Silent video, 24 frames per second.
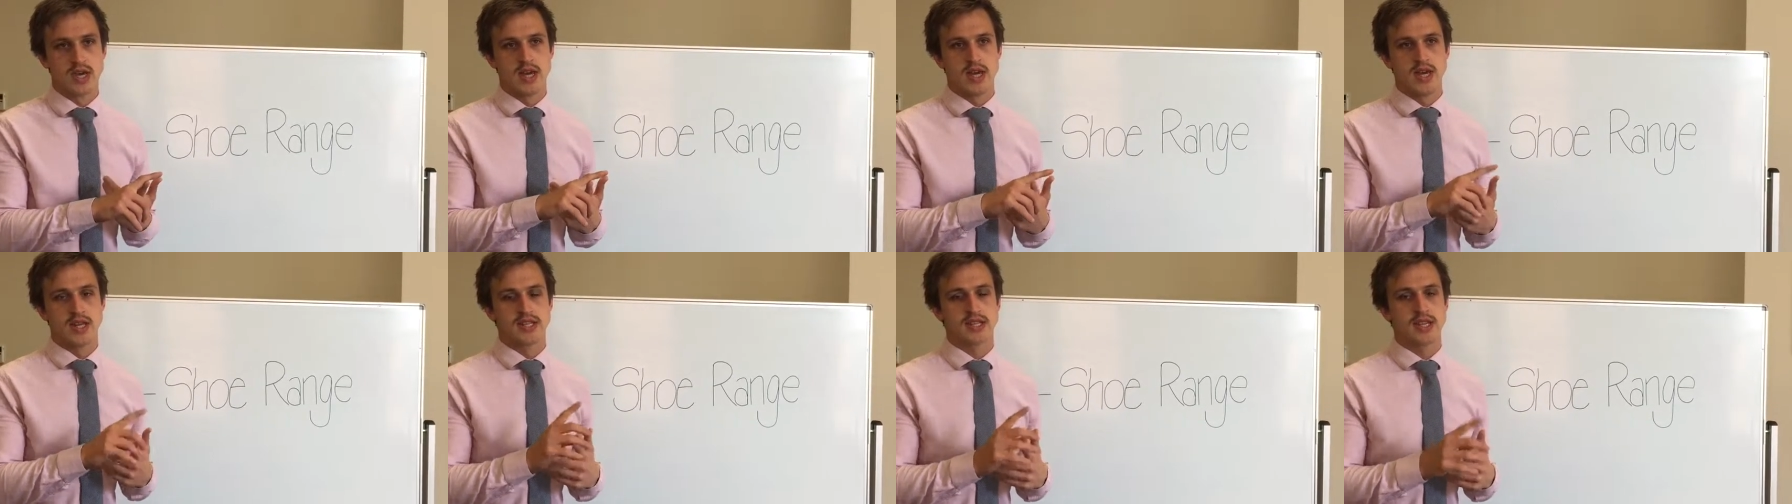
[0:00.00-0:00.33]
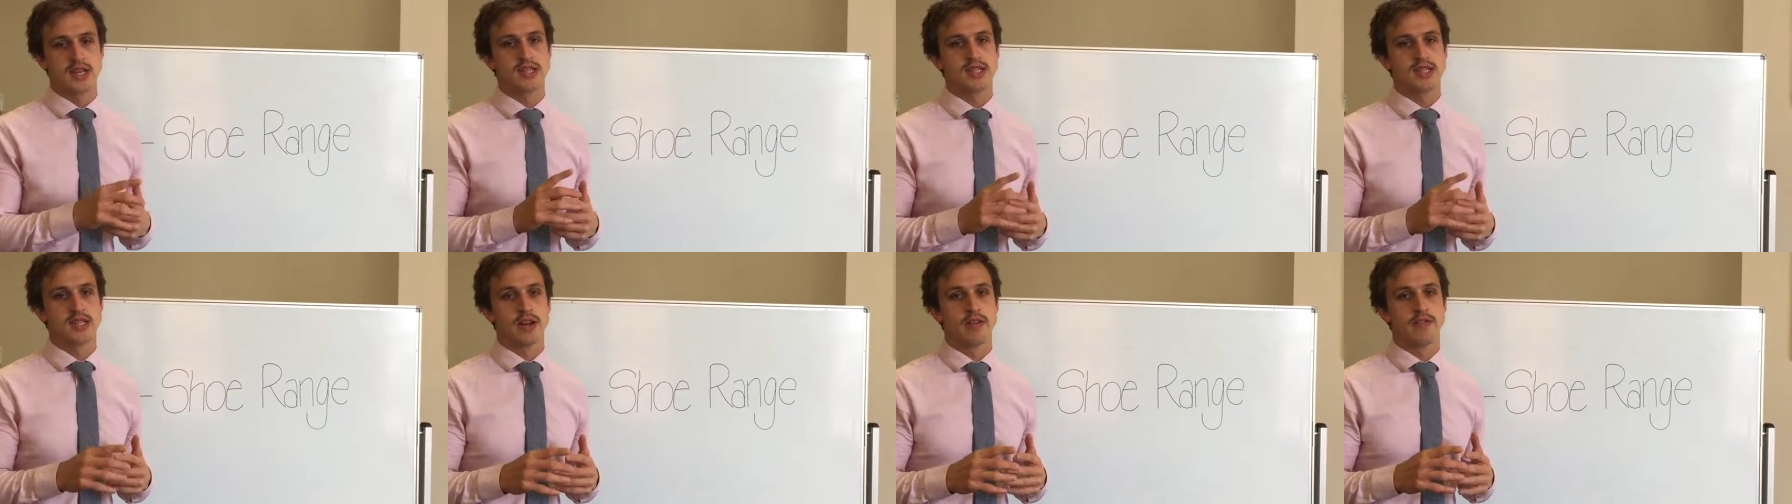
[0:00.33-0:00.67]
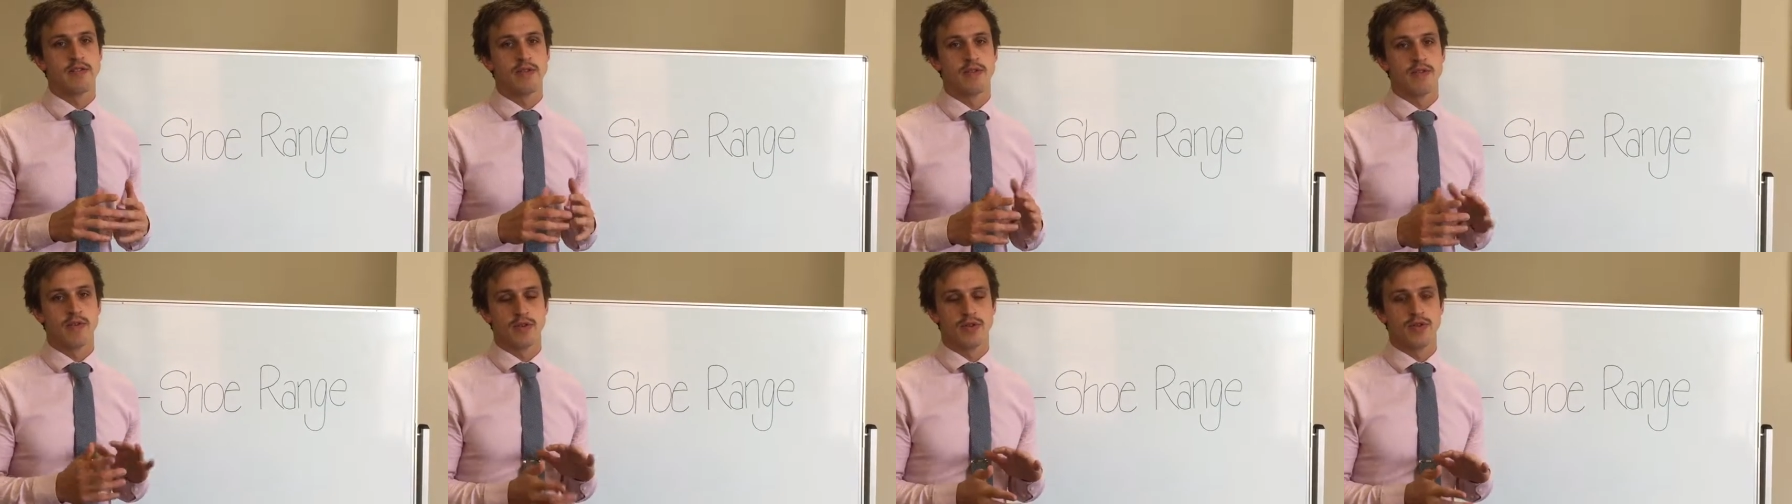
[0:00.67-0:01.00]
And a second set
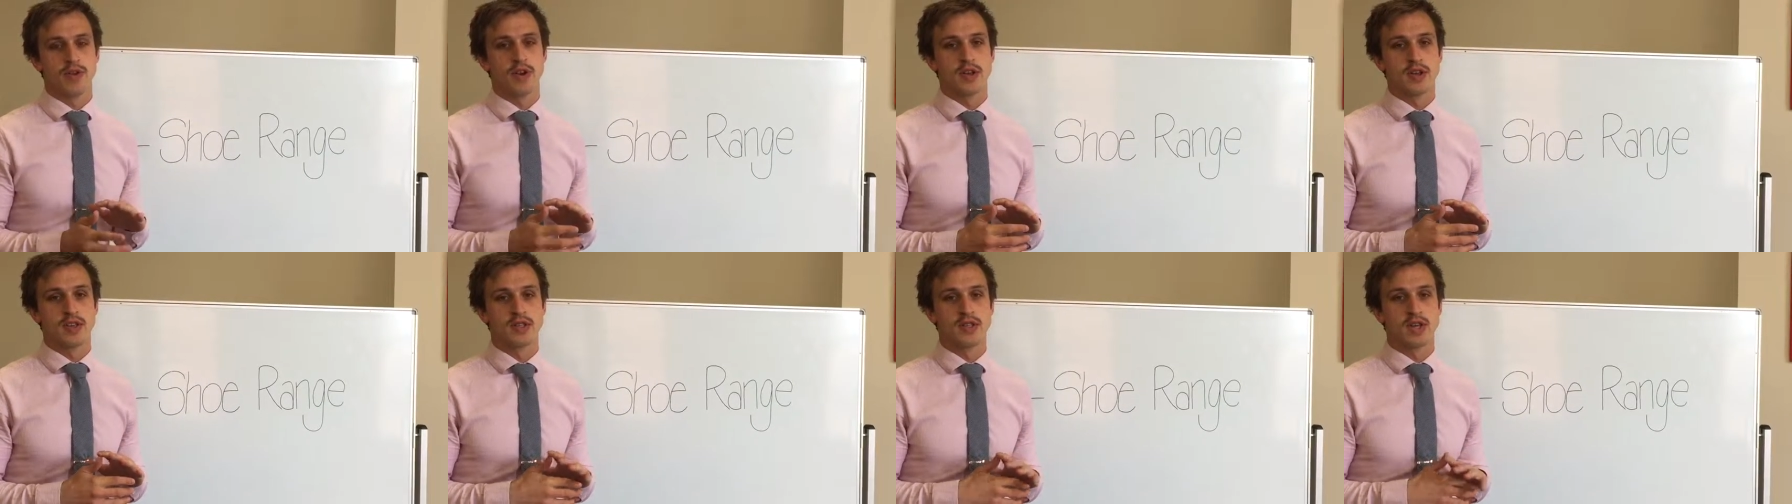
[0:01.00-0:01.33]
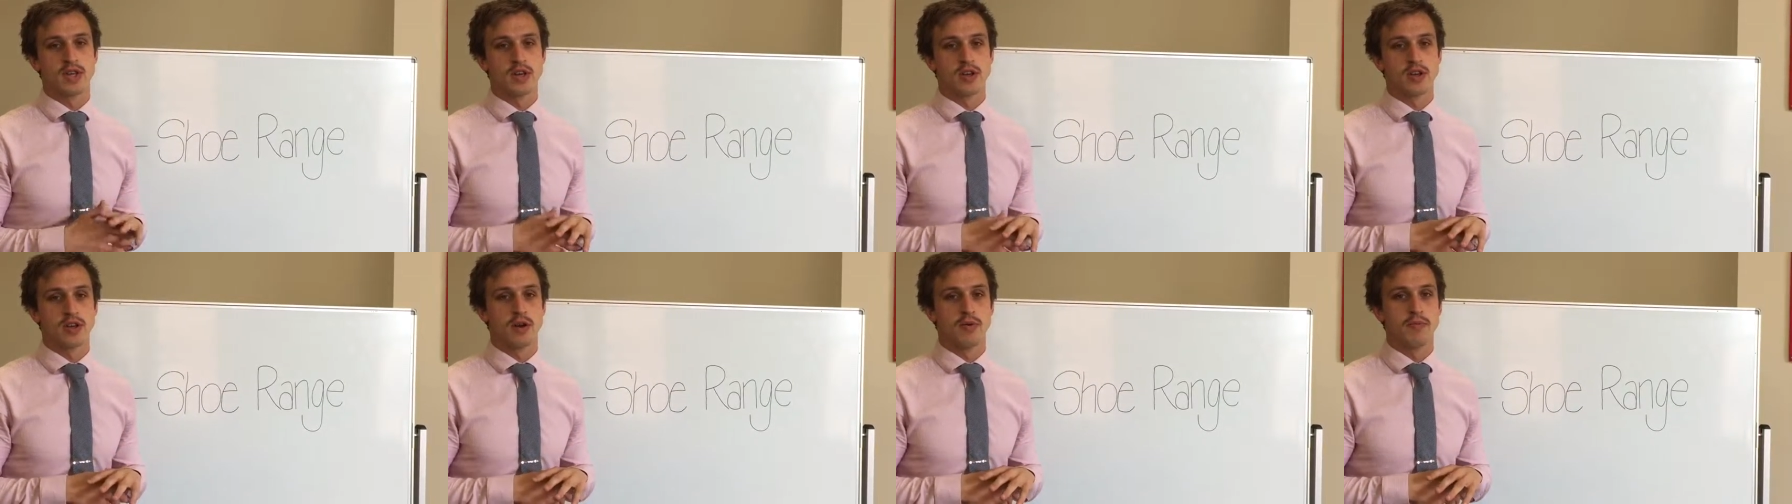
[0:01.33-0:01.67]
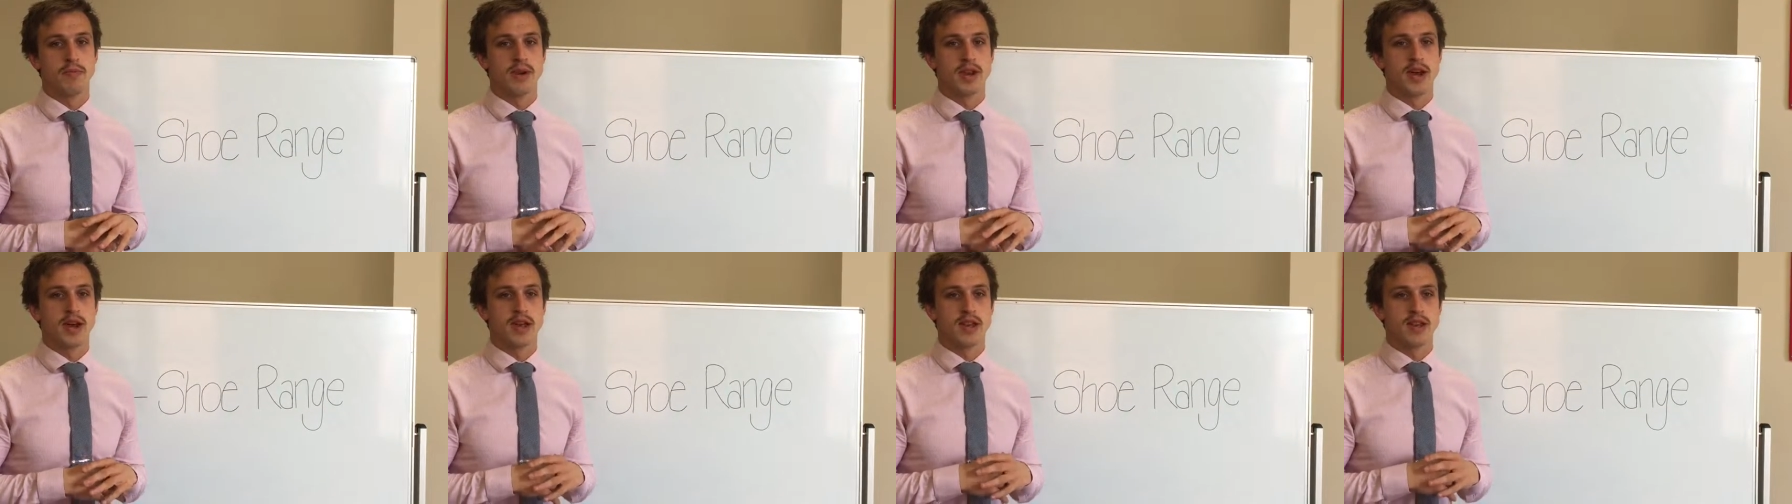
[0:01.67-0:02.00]
of orthotics can
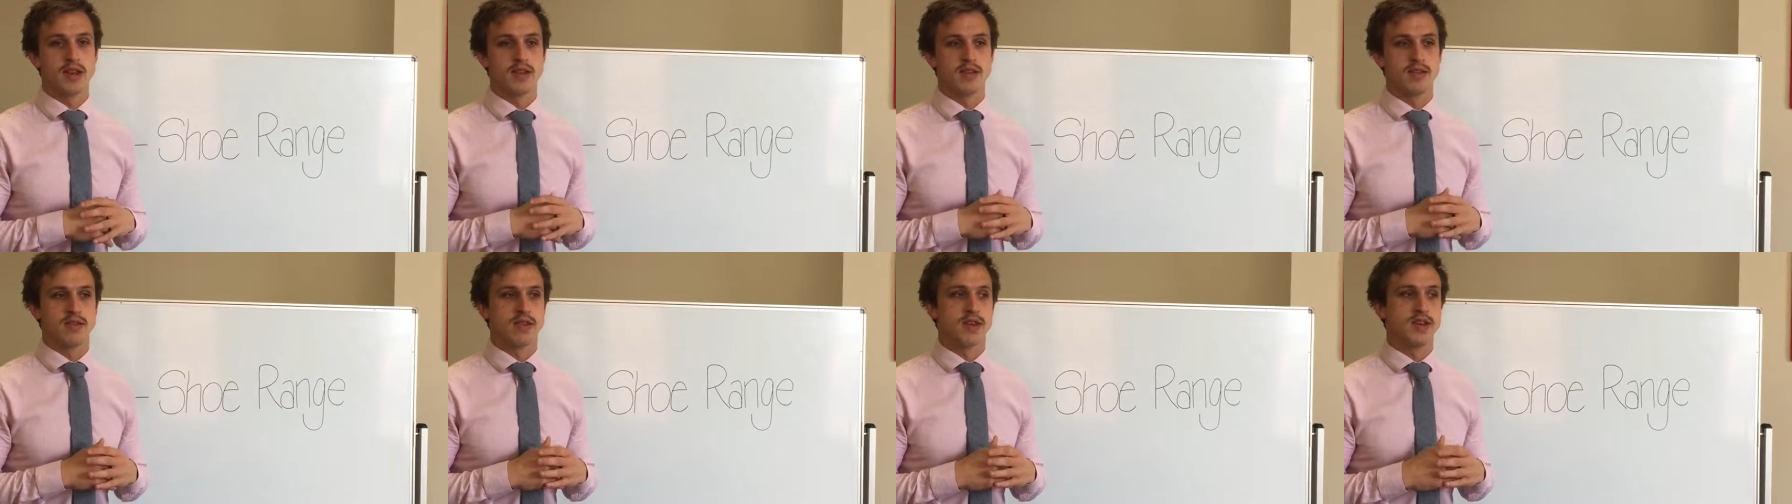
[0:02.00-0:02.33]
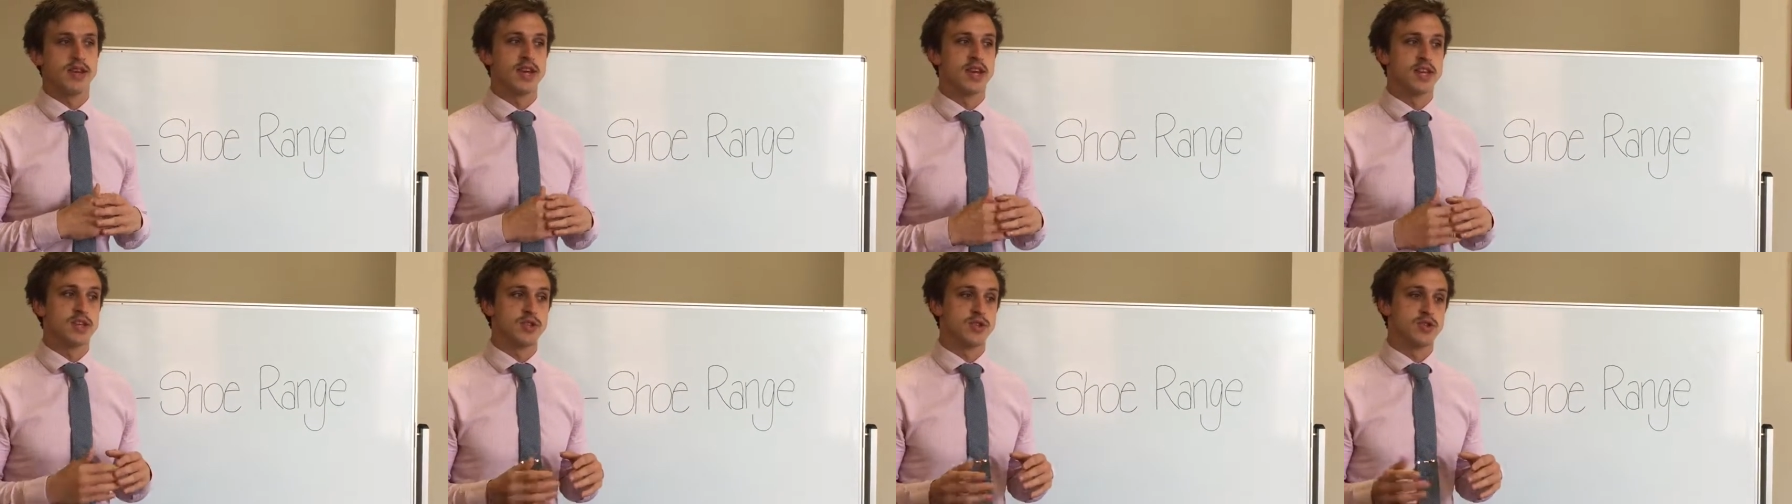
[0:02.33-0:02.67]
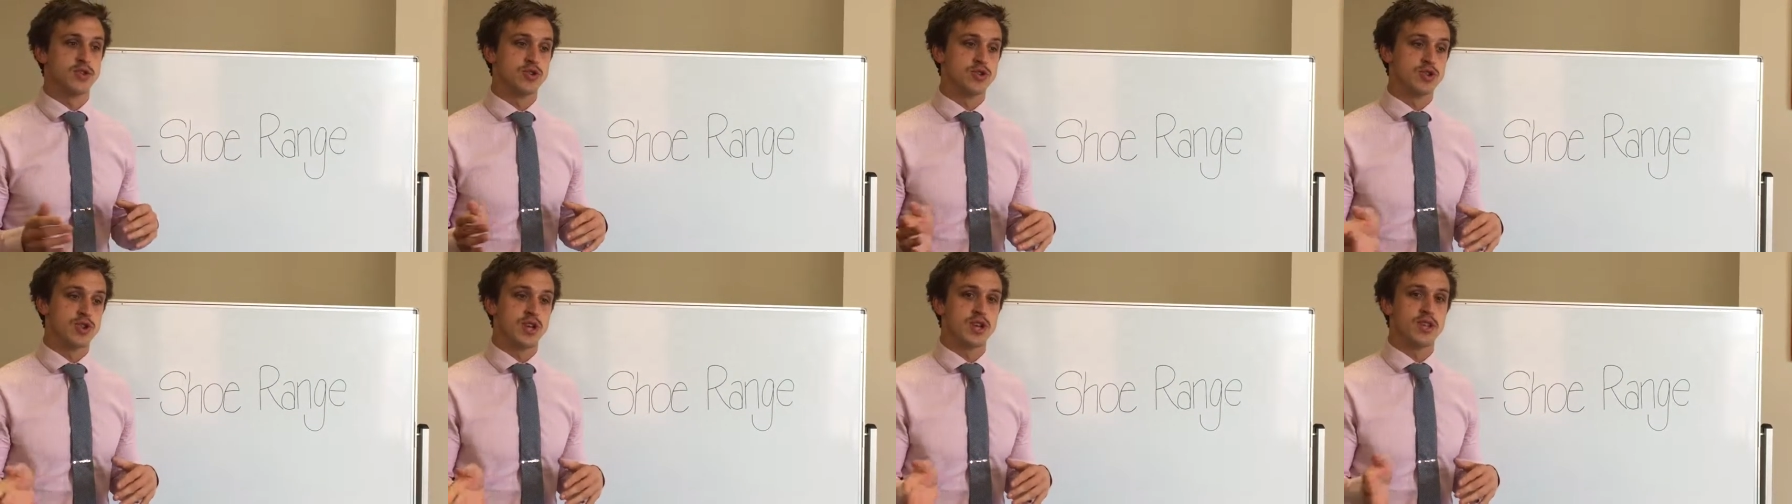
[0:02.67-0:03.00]
accommodate the need
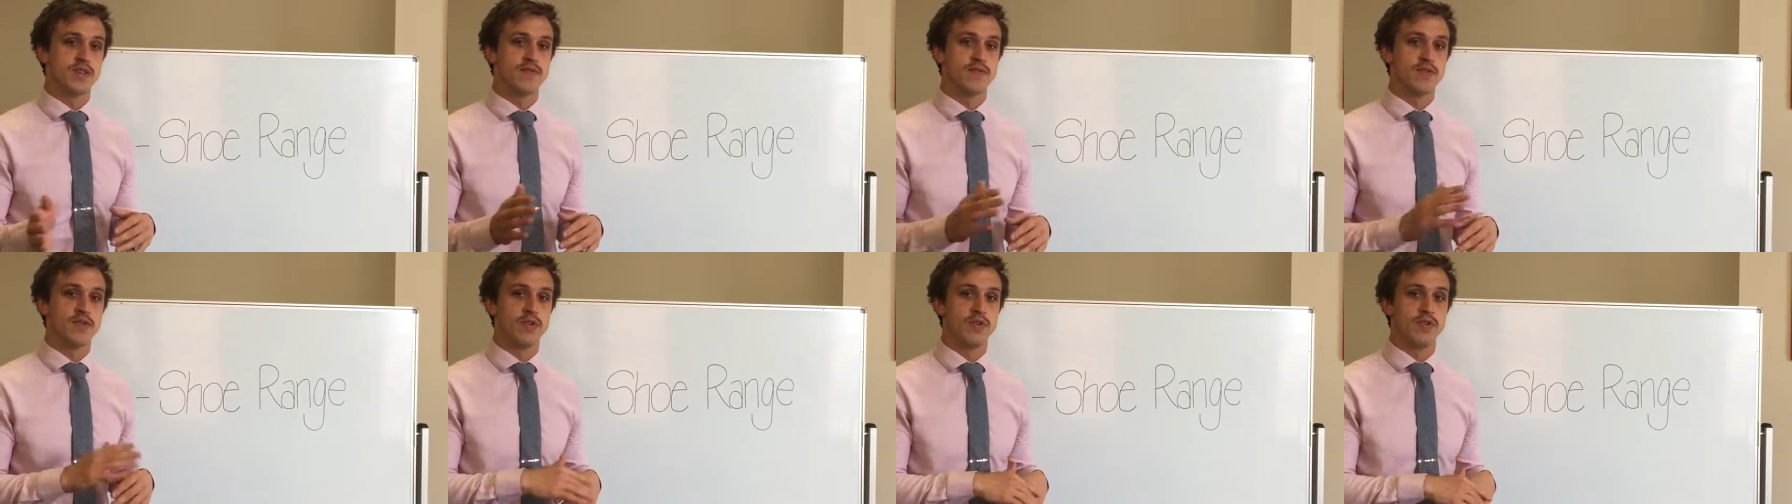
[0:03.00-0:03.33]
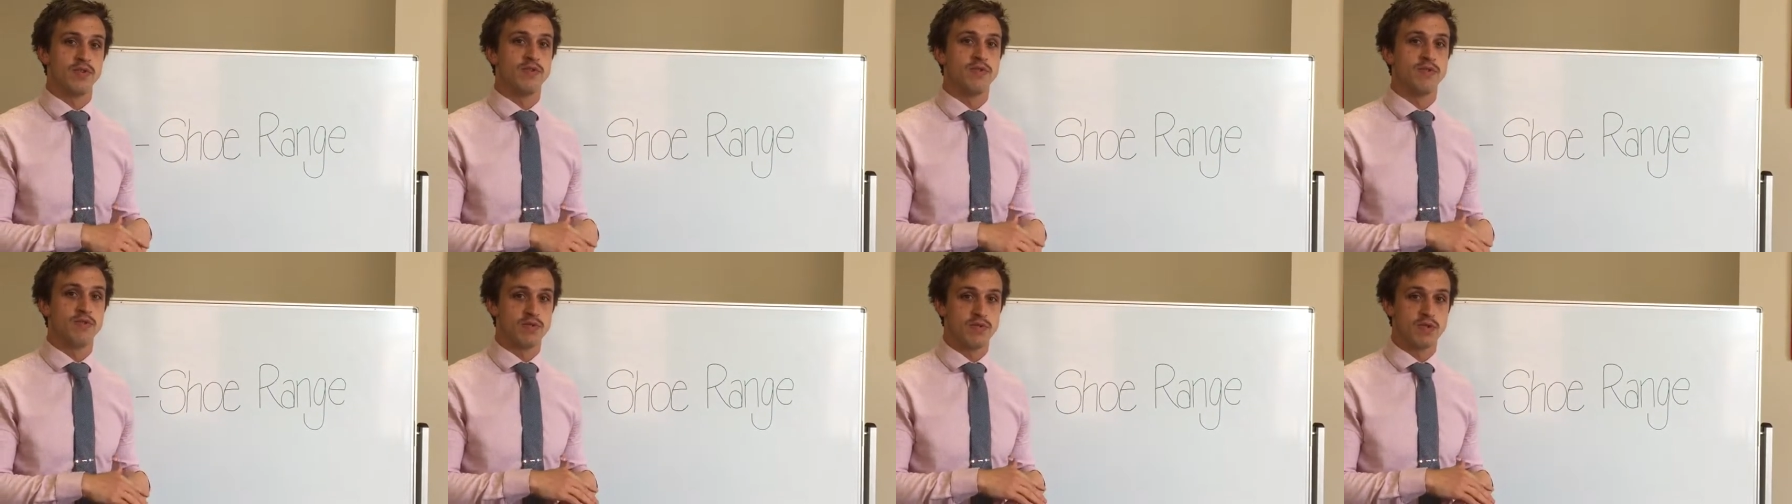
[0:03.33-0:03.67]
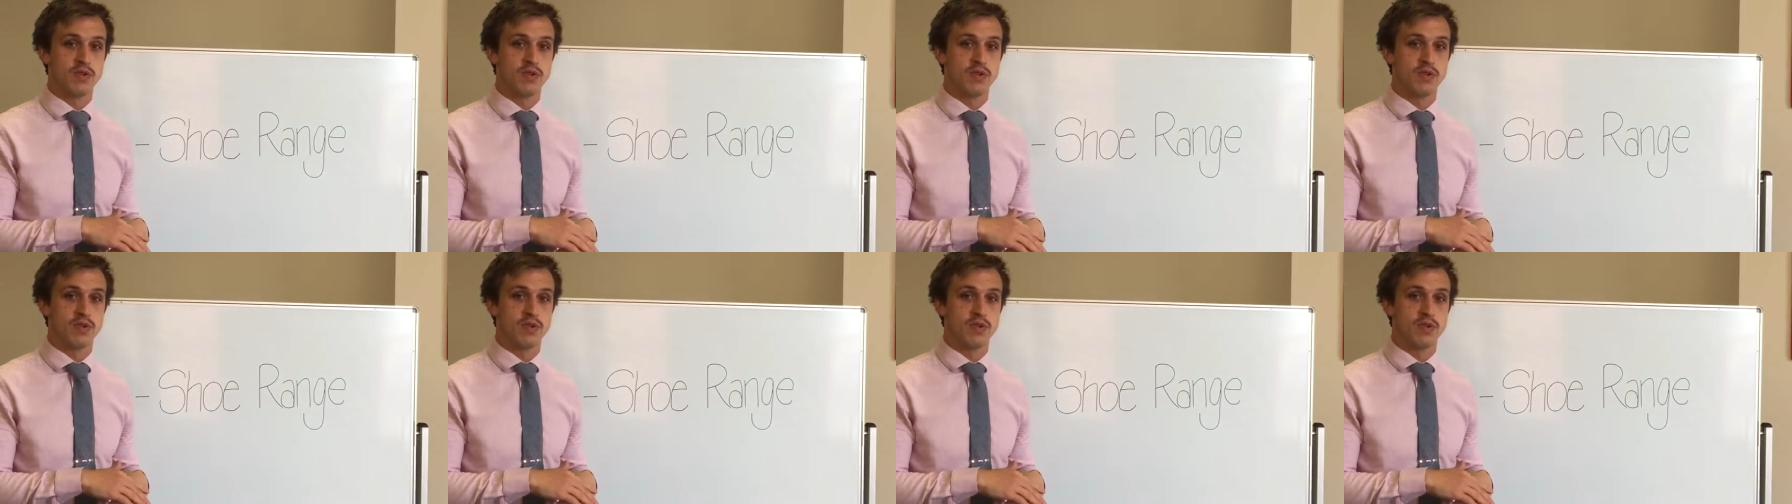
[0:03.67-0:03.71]
to transfer